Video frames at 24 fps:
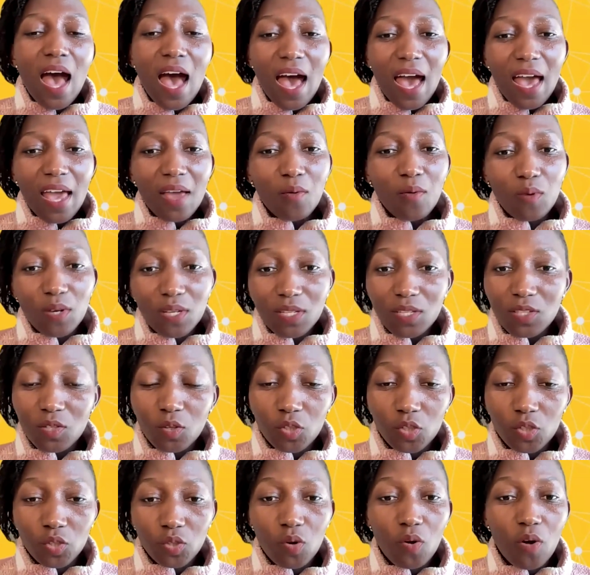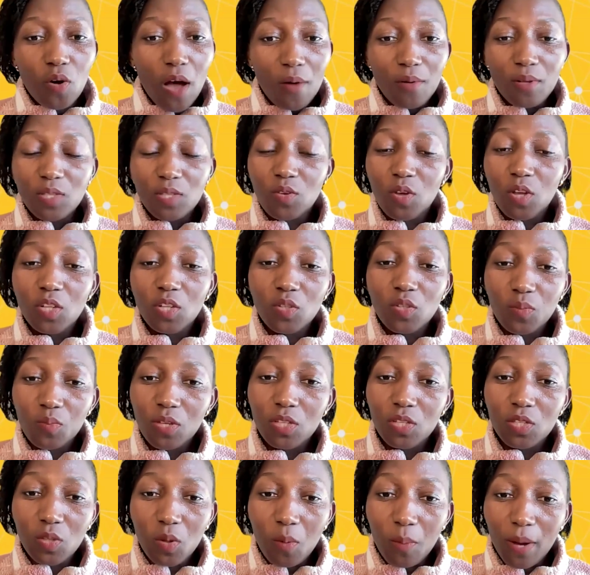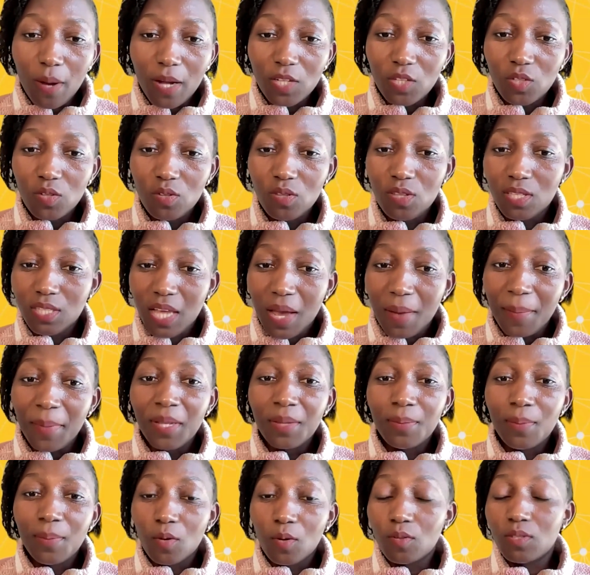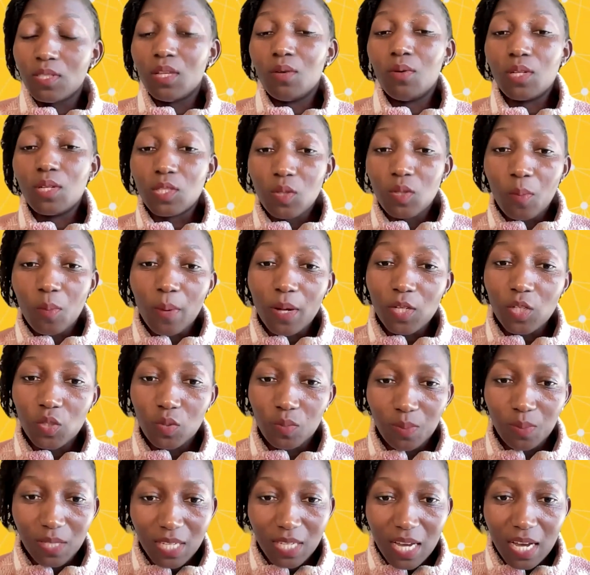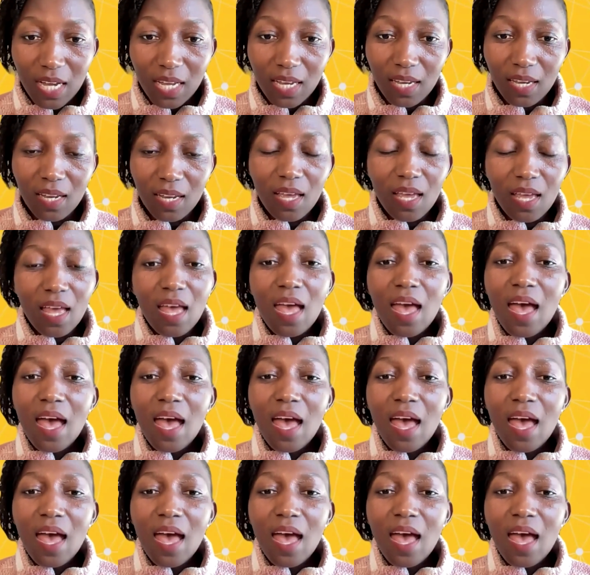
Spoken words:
I was so sure I was going to bring so much to this company because there was so much to be done.